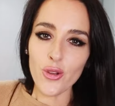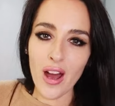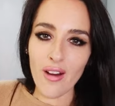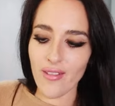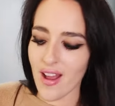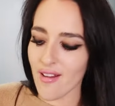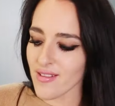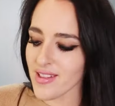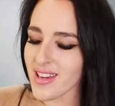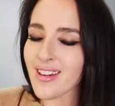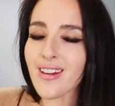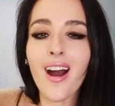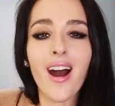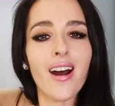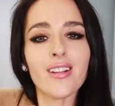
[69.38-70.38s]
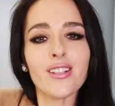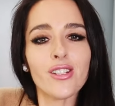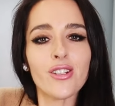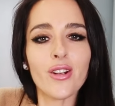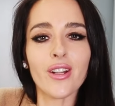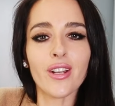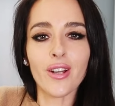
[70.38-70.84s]
you have everything
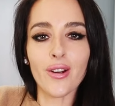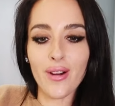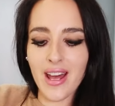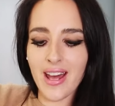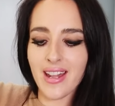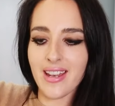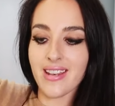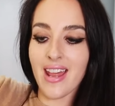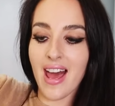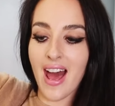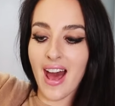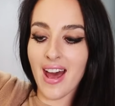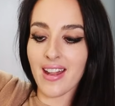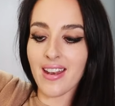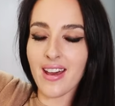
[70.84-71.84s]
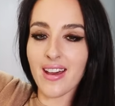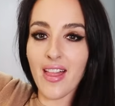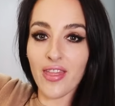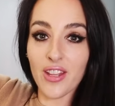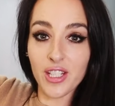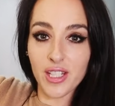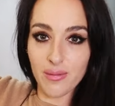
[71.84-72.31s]
cut, you're gonna go ahead and add
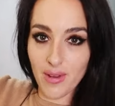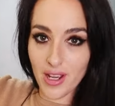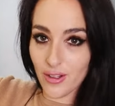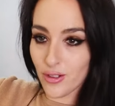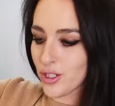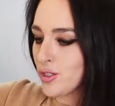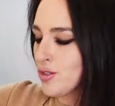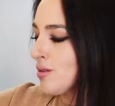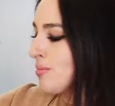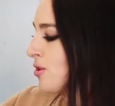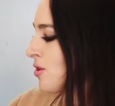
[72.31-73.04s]
the tomatoes to a